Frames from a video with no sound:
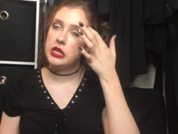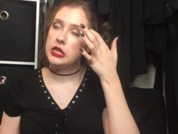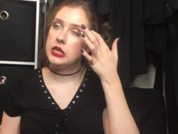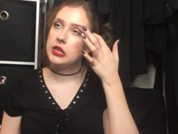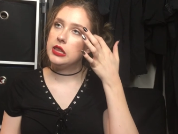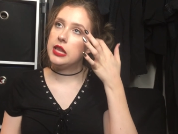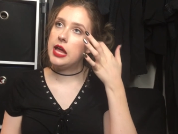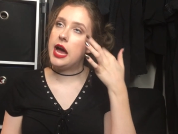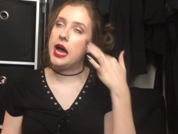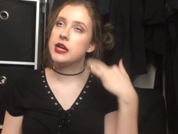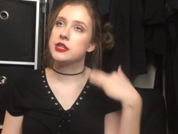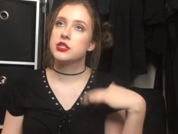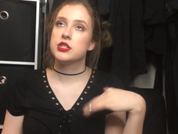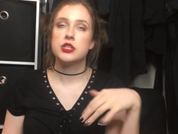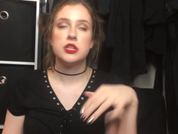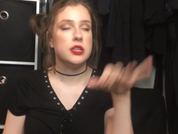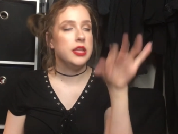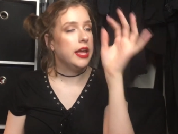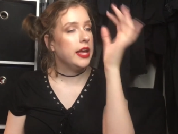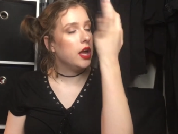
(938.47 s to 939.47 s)

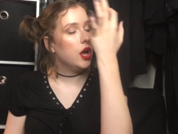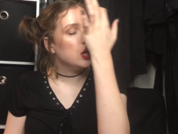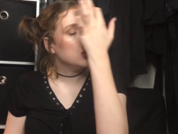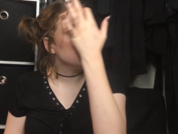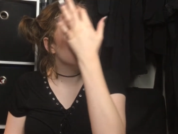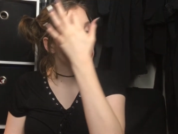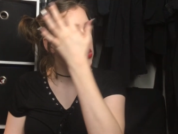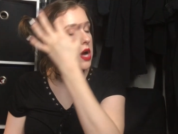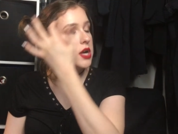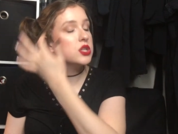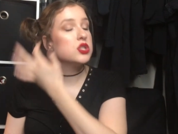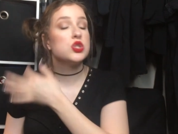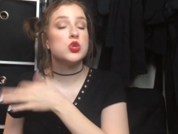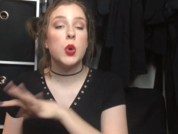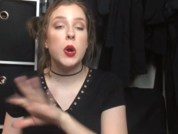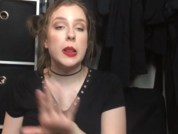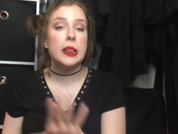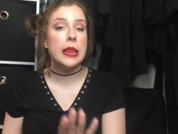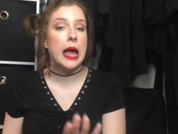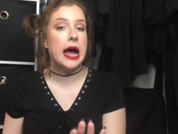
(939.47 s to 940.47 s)
lash, like
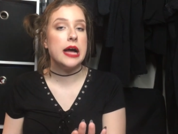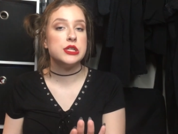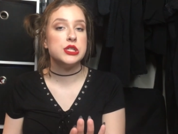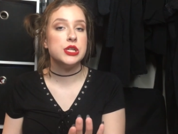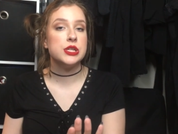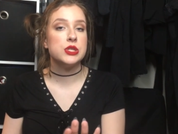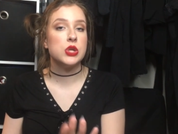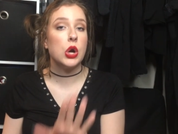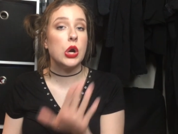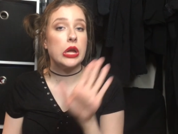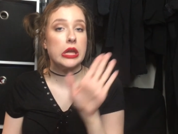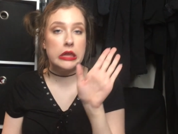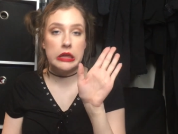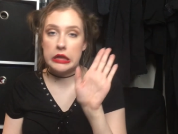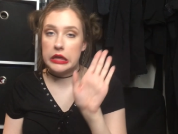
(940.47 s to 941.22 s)
drugstore lashes are